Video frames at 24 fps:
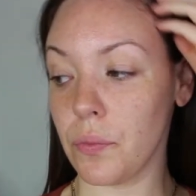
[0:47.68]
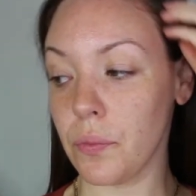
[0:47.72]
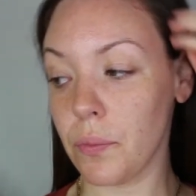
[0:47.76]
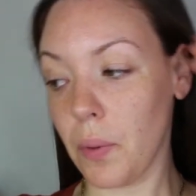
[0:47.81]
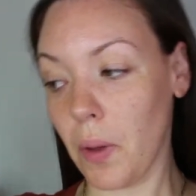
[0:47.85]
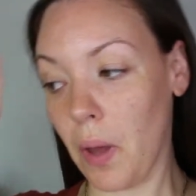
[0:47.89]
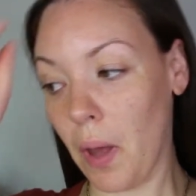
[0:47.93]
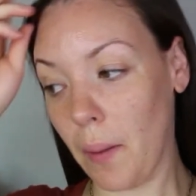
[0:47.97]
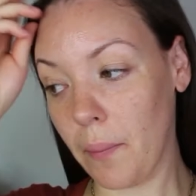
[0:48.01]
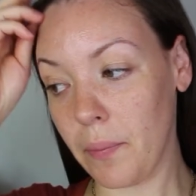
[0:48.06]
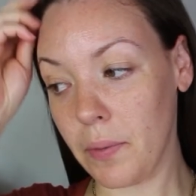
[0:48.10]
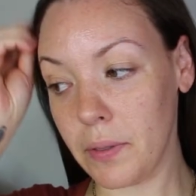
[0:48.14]

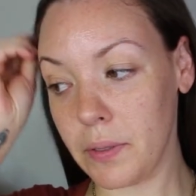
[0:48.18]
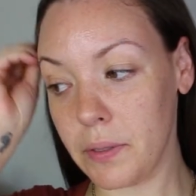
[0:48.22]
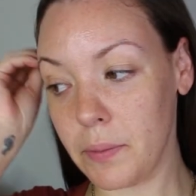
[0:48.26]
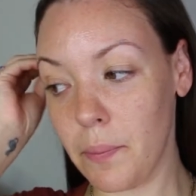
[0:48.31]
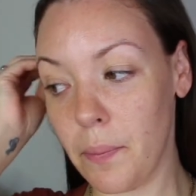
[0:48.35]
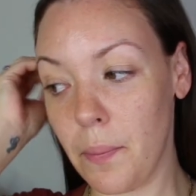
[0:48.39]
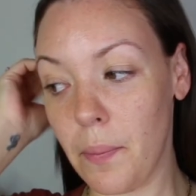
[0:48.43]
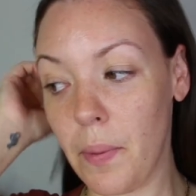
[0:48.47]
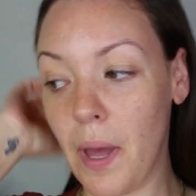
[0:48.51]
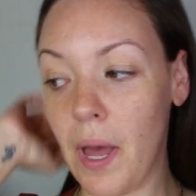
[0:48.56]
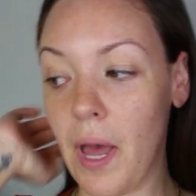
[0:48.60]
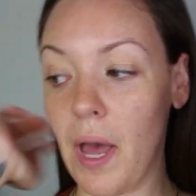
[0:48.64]
Pop this
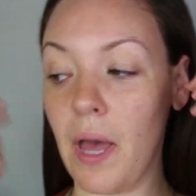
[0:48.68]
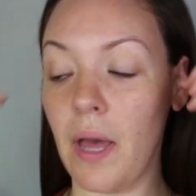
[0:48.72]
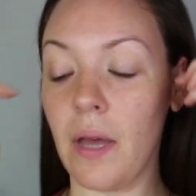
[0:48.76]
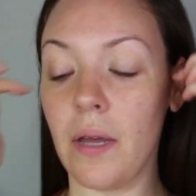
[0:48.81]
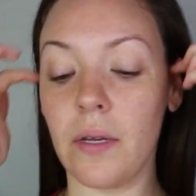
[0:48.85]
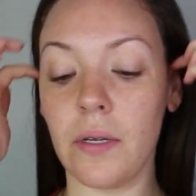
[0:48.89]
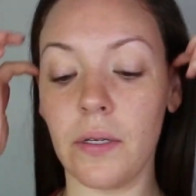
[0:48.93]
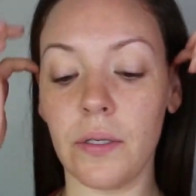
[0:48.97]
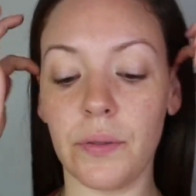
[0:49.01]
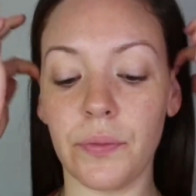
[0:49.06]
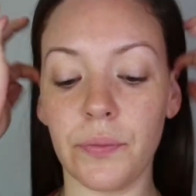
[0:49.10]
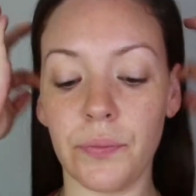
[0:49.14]

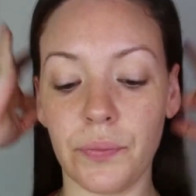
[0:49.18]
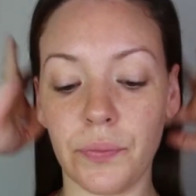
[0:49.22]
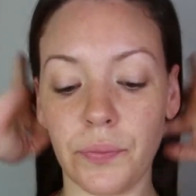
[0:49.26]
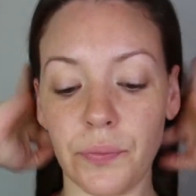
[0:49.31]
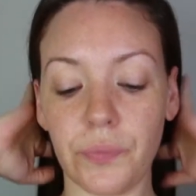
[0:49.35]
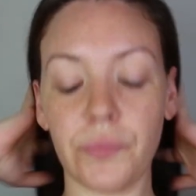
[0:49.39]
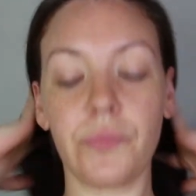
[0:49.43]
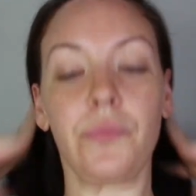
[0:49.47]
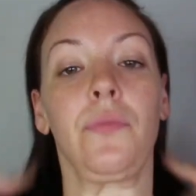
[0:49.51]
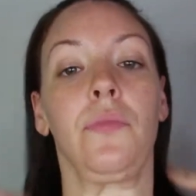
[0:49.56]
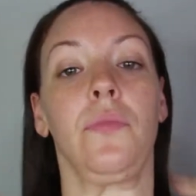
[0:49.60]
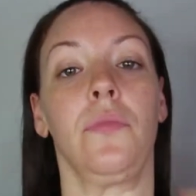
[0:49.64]
back.
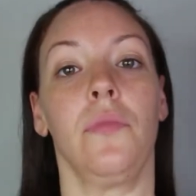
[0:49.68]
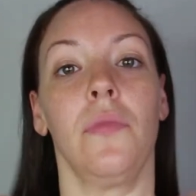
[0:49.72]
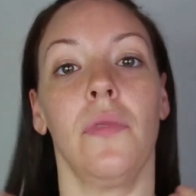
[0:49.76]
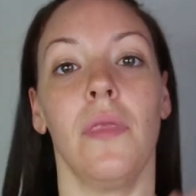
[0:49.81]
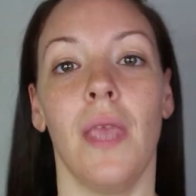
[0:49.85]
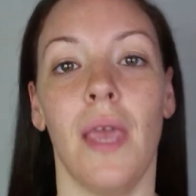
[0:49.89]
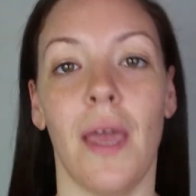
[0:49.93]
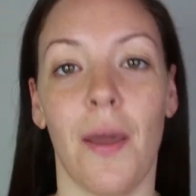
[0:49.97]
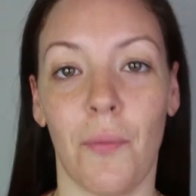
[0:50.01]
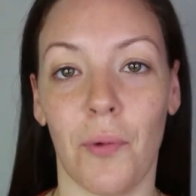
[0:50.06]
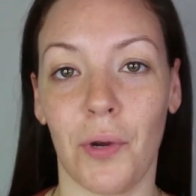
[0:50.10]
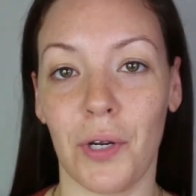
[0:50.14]

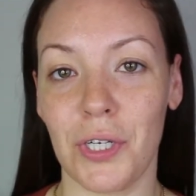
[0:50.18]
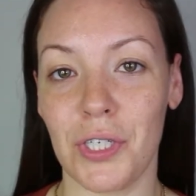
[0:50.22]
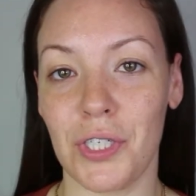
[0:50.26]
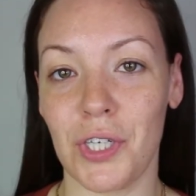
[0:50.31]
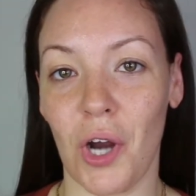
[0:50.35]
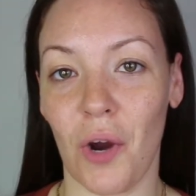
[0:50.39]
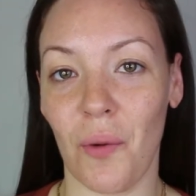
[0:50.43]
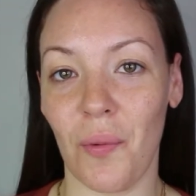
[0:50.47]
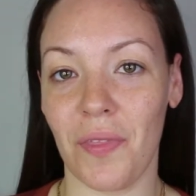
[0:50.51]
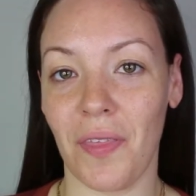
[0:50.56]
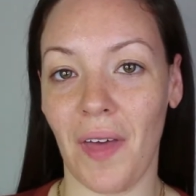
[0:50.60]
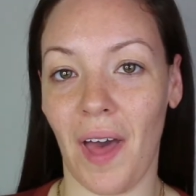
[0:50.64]
And we're gonna
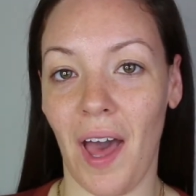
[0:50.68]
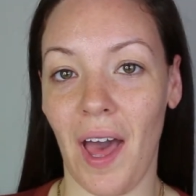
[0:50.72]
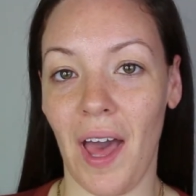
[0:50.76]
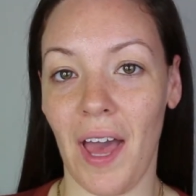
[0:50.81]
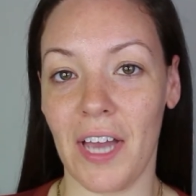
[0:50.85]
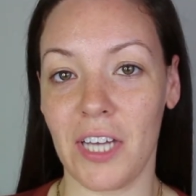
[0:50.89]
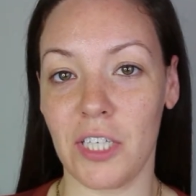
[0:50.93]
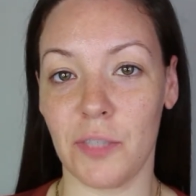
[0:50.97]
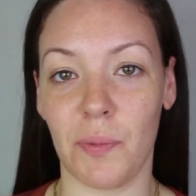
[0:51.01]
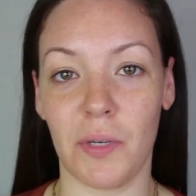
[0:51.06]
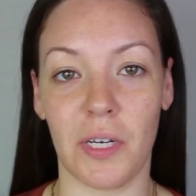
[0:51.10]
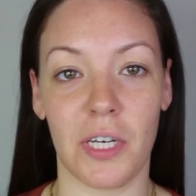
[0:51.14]
start with
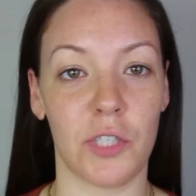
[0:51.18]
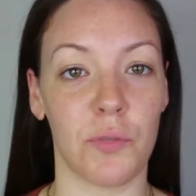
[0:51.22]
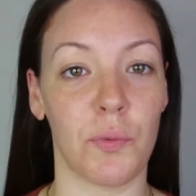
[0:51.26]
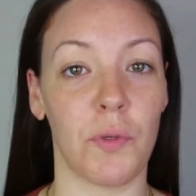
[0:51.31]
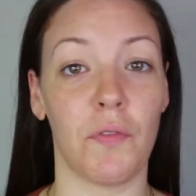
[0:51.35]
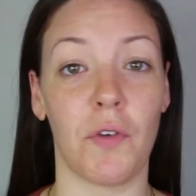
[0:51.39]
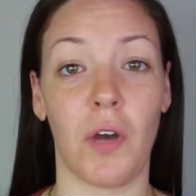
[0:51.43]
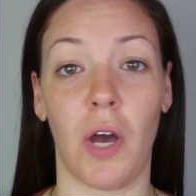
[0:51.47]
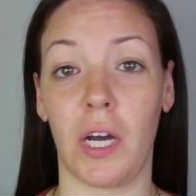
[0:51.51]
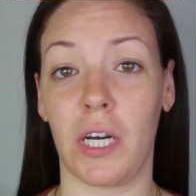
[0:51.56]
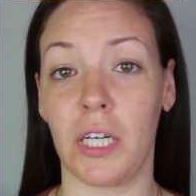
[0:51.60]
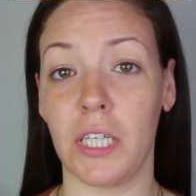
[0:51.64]
eyes because
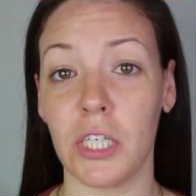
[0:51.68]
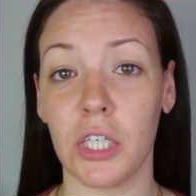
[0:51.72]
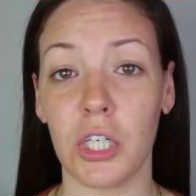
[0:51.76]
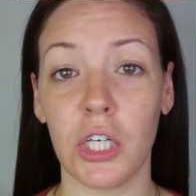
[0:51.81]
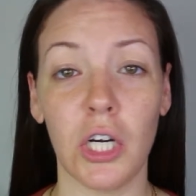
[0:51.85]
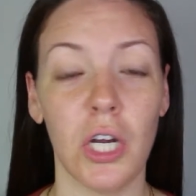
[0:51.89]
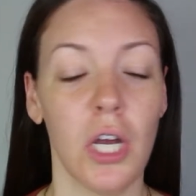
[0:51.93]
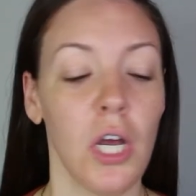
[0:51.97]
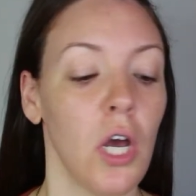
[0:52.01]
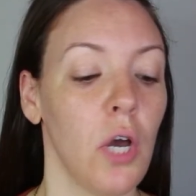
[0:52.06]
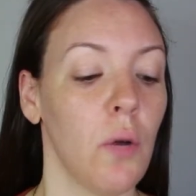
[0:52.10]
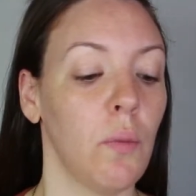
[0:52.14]
we've got
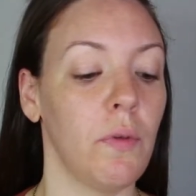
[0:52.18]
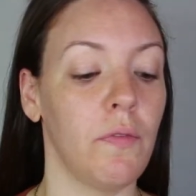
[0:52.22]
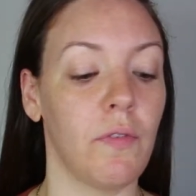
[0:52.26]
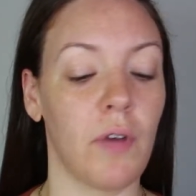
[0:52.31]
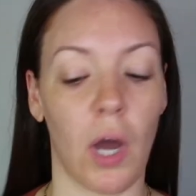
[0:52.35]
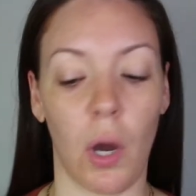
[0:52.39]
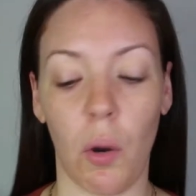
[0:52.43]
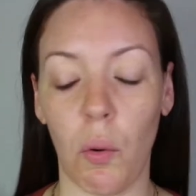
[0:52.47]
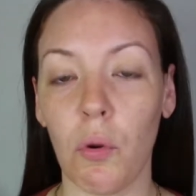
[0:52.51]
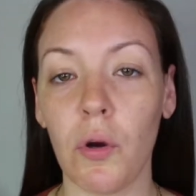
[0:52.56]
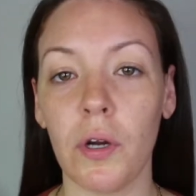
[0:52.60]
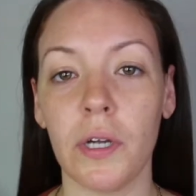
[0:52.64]
glitter, we've
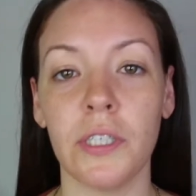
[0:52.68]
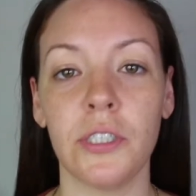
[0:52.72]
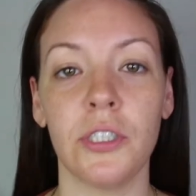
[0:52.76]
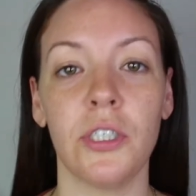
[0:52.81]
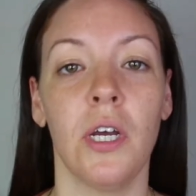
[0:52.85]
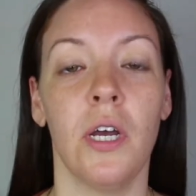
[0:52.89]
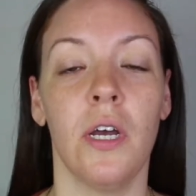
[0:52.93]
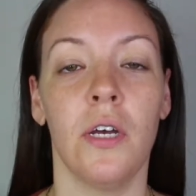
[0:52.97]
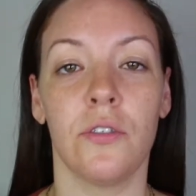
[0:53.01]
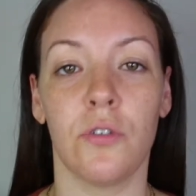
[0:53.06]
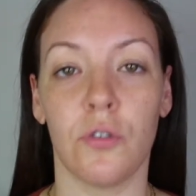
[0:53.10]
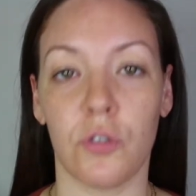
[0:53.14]
got orange,
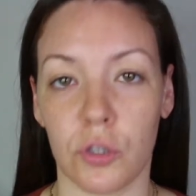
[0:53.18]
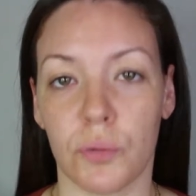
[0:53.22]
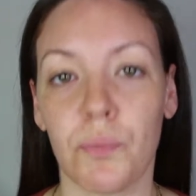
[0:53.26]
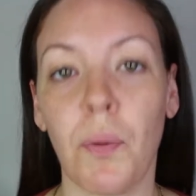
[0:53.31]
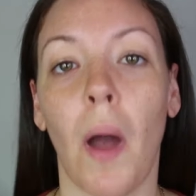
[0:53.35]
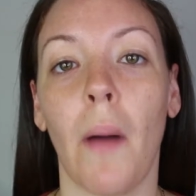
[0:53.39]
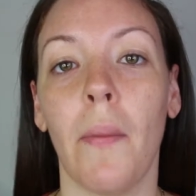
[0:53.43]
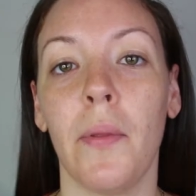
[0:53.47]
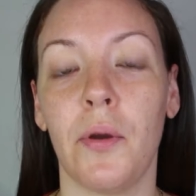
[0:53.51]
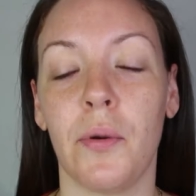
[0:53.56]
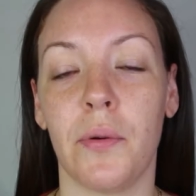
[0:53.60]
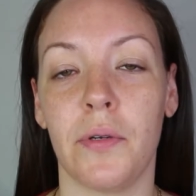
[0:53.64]
so there's
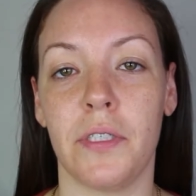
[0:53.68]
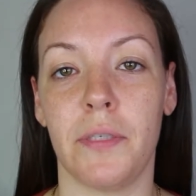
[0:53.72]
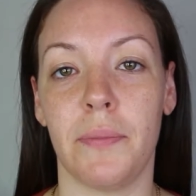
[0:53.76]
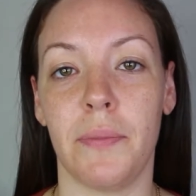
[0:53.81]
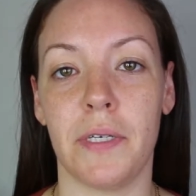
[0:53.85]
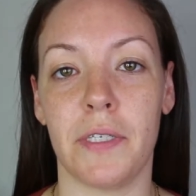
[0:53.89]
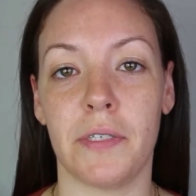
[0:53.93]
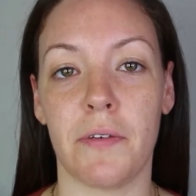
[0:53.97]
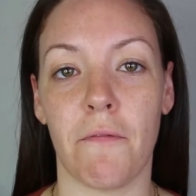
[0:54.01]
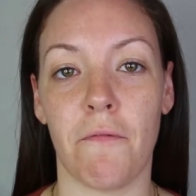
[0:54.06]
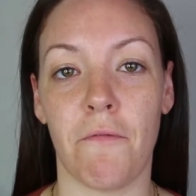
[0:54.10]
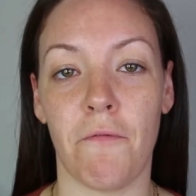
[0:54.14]
probably going to
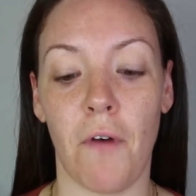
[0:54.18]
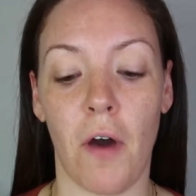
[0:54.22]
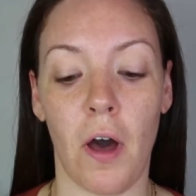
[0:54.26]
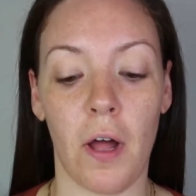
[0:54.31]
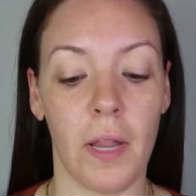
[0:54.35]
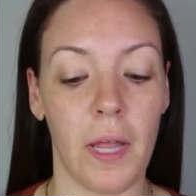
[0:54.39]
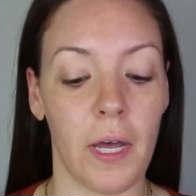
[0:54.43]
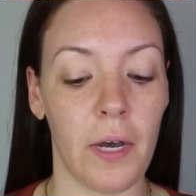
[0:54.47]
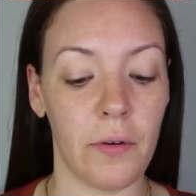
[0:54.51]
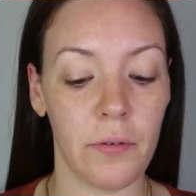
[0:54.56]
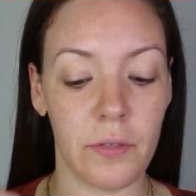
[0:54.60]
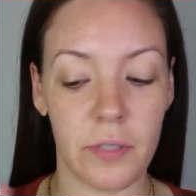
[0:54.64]
be some
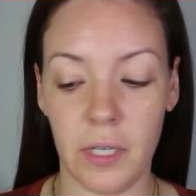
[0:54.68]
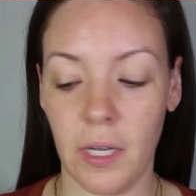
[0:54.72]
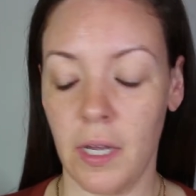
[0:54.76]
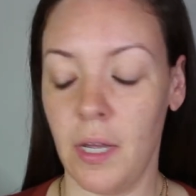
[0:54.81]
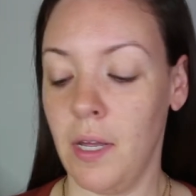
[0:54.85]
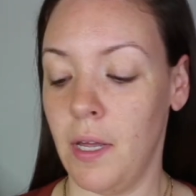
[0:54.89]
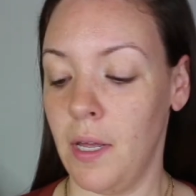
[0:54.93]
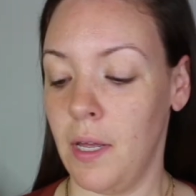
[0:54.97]
fallout